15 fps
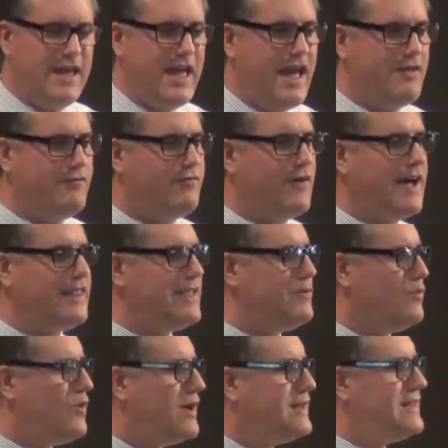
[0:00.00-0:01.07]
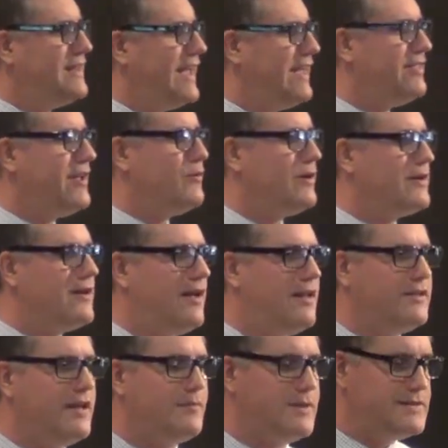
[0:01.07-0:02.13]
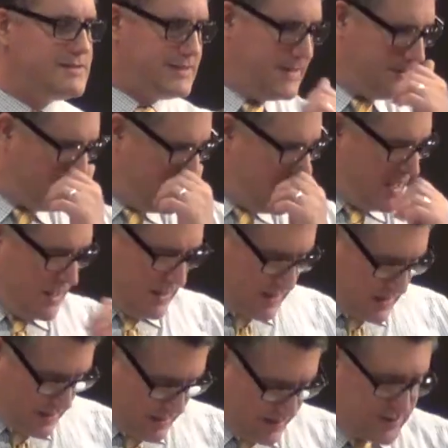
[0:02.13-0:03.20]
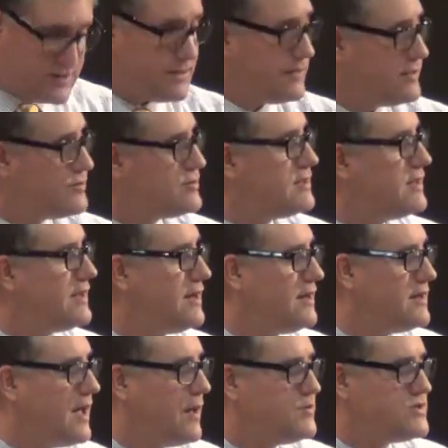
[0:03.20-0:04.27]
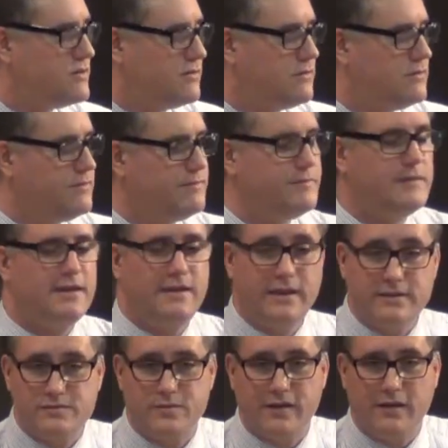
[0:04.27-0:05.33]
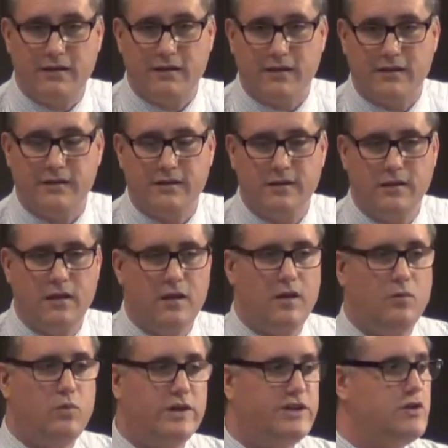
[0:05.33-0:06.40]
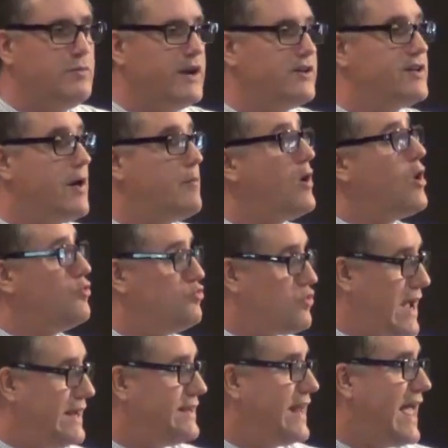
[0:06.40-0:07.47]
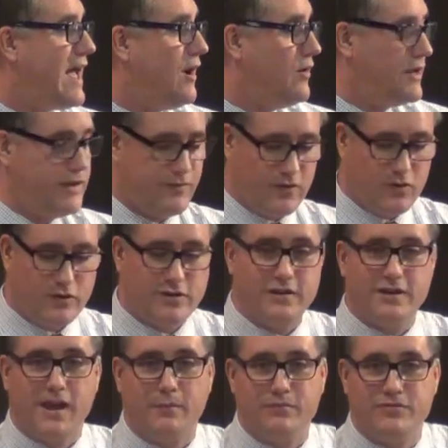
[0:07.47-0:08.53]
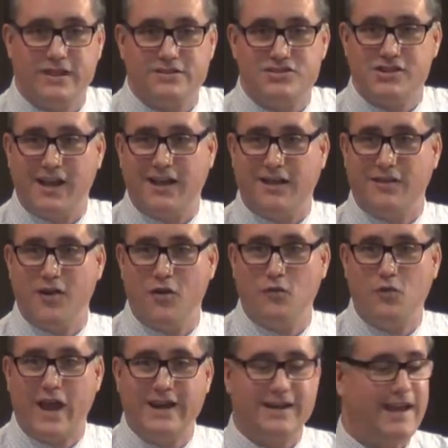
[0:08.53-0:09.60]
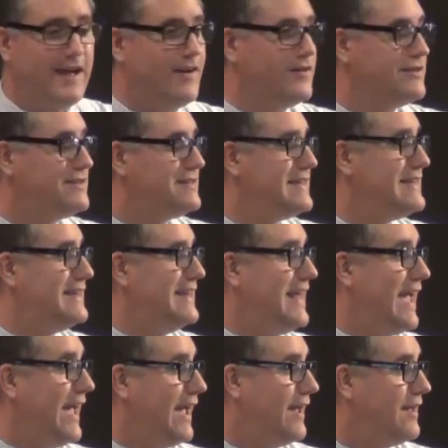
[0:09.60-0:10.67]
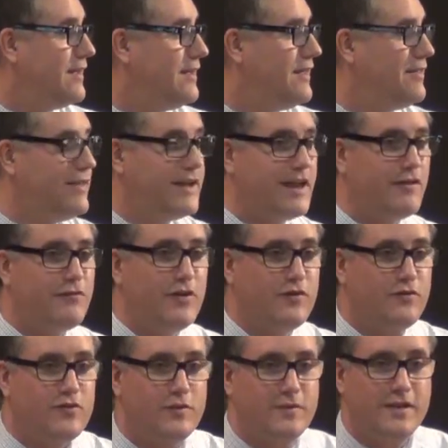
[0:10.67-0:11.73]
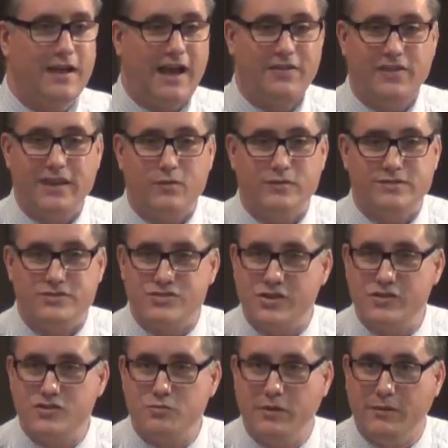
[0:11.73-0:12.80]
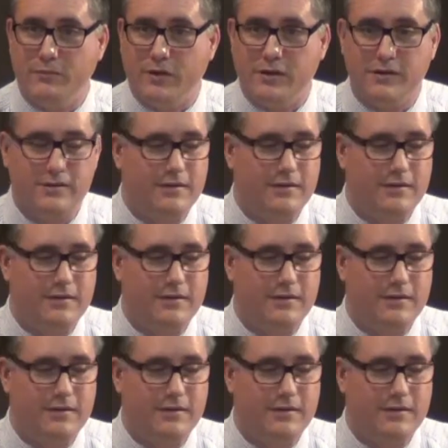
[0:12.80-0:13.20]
And finally, one day, they were called up and said, are you still interested in adoption? Yes, we are. Well, you better come right now if you're going to adopt this child right now, today. They got a phone from, I think it was a church member.